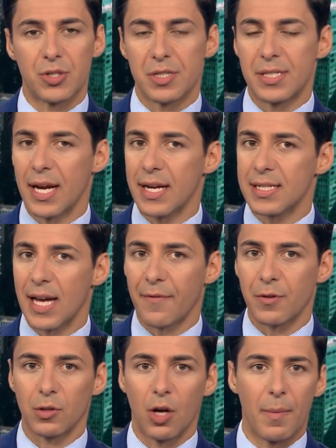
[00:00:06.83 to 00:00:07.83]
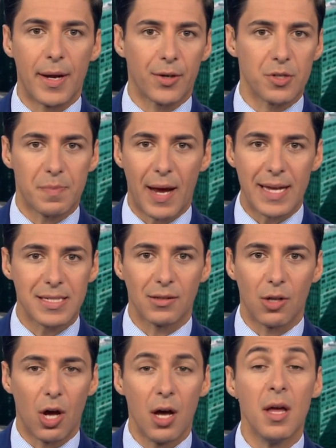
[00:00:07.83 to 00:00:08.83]
just days after lawmakers pass
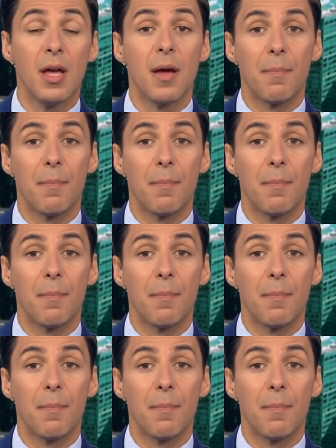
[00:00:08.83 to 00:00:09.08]
a law